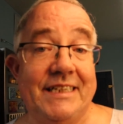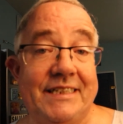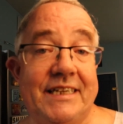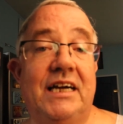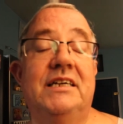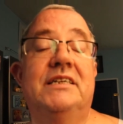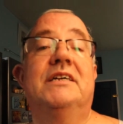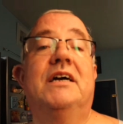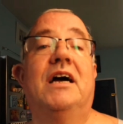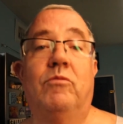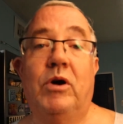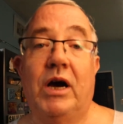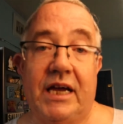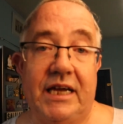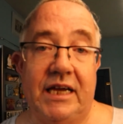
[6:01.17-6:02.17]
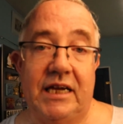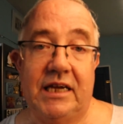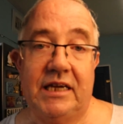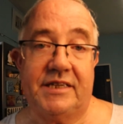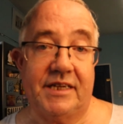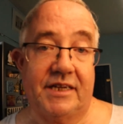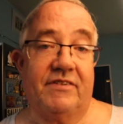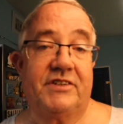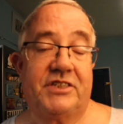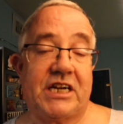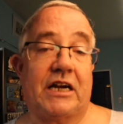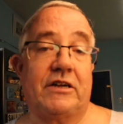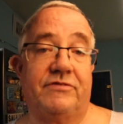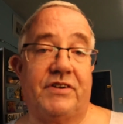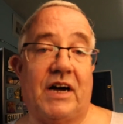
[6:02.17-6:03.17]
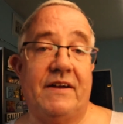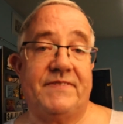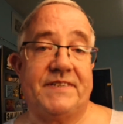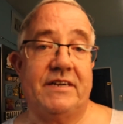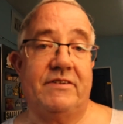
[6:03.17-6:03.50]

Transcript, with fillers: India, where he did a Channel 5